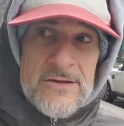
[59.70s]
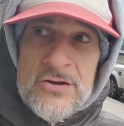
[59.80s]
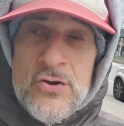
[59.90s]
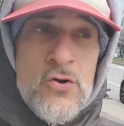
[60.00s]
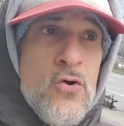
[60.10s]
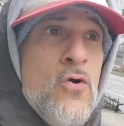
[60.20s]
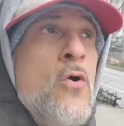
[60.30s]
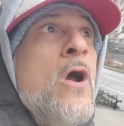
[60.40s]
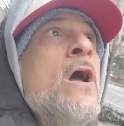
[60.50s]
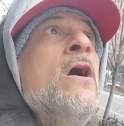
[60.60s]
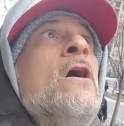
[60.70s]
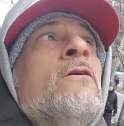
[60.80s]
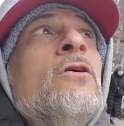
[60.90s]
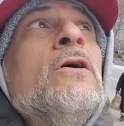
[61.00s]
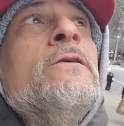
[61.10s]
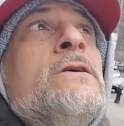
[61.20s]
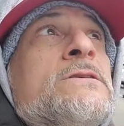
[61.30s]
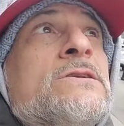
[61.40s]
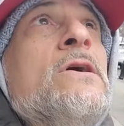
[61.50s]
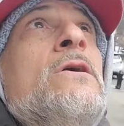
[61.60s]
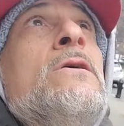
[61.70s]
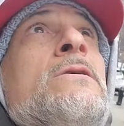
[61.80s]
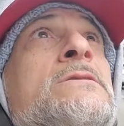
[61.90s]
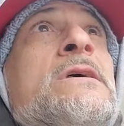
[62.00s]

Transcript: you for the stars,